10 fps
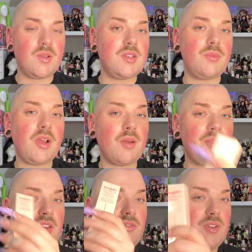I did pick up
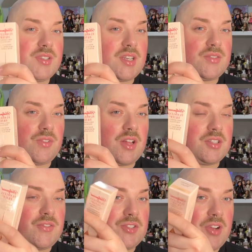the full-size
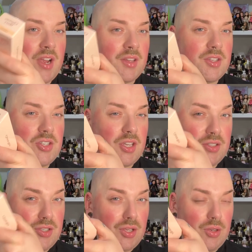Flawless filter. I got the
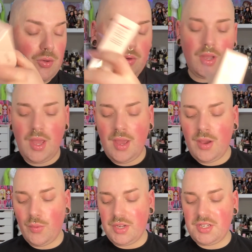shade 2,
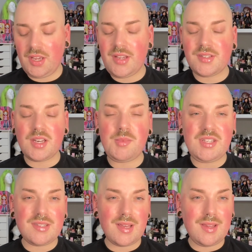which is going to be
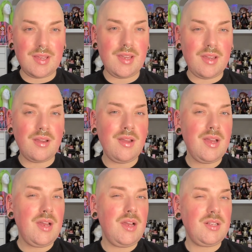slightly
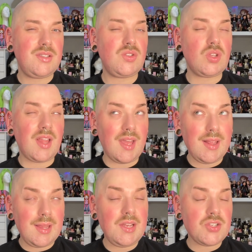
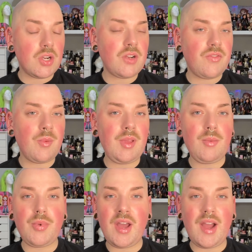dark for me,
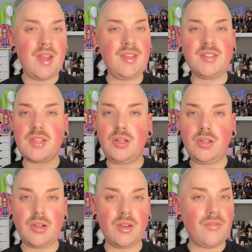but I think it's going to
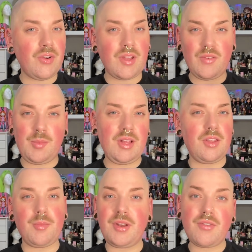look good for giving me a
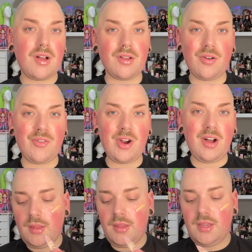little bit of color overall.
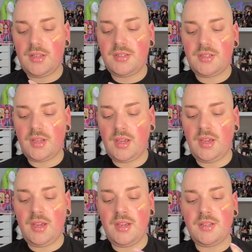This
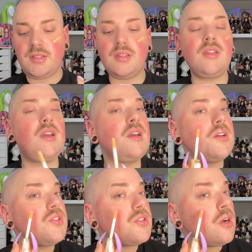is the
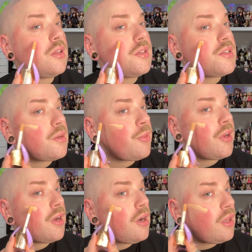Charlotte
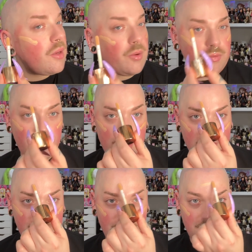Tilbury Hollywood
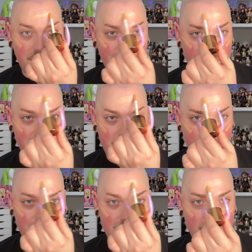Flawless filter for a
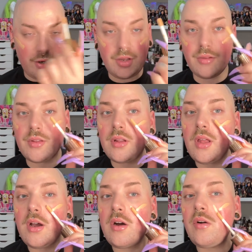Superstar Youth
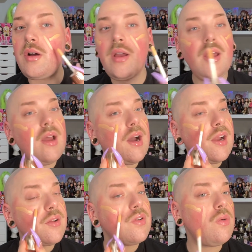Glow. I
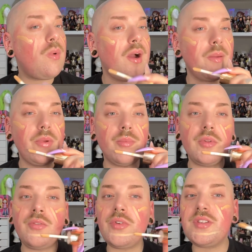don't know why people
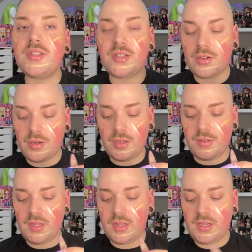have recently started
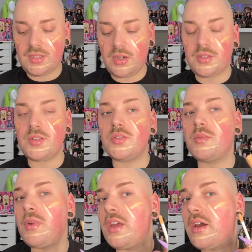using this on social
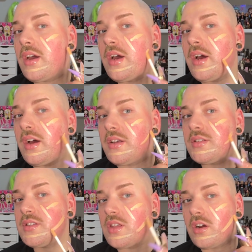media
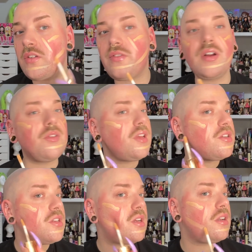as their
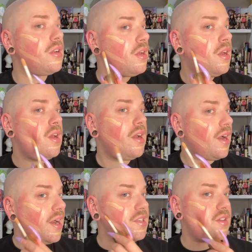foundation.
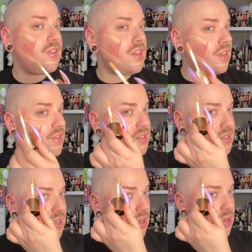I definitely think of this as
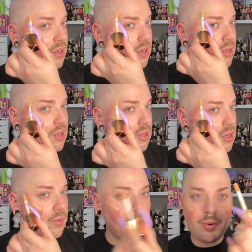like a good
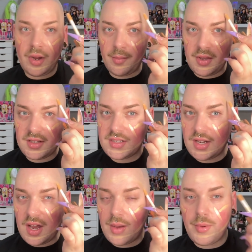glowy priming
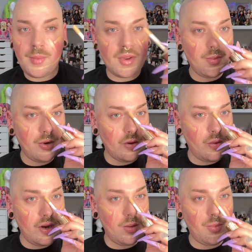step. I'm going to put
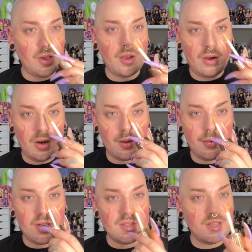quite a bit on
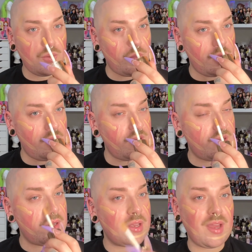because it will
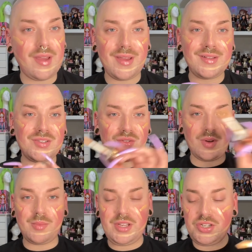get
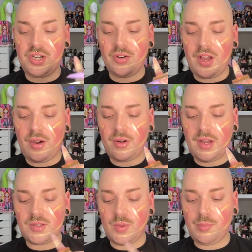extremely sheared out
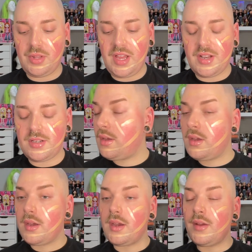as we blend.
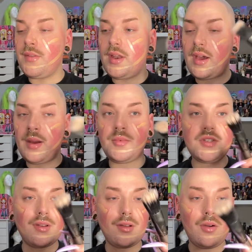And then I'm
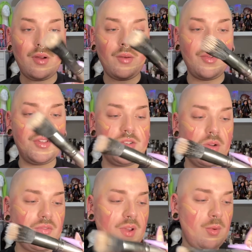just going to go in with a
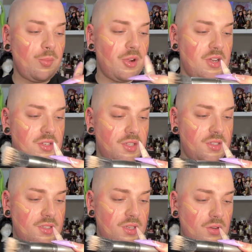duo fiber brush.
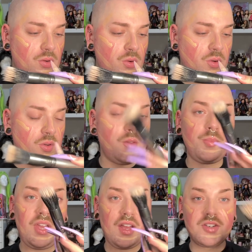This is an old
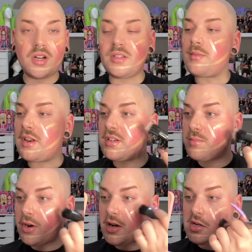BH Cosmetics
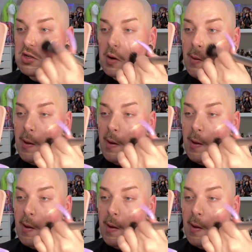brush.